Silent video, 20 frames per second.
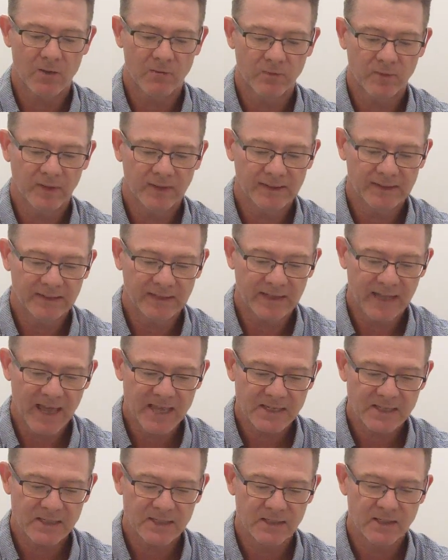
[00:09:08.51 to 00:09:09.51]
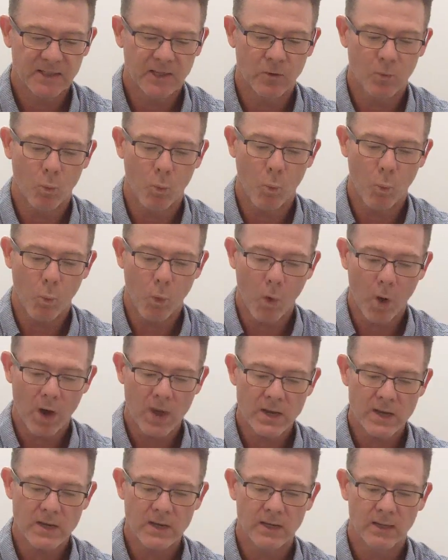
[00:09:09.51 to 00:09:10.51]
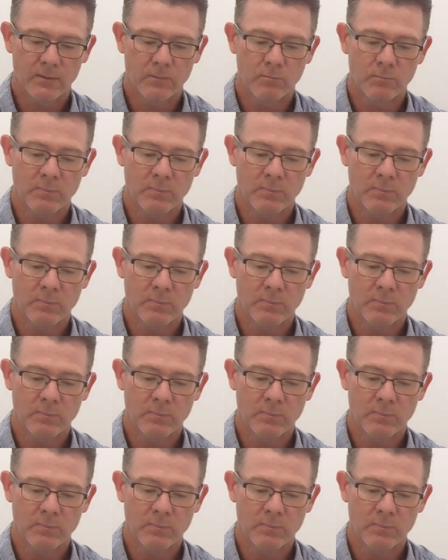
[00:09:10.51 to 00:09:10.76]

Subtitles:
of less than 1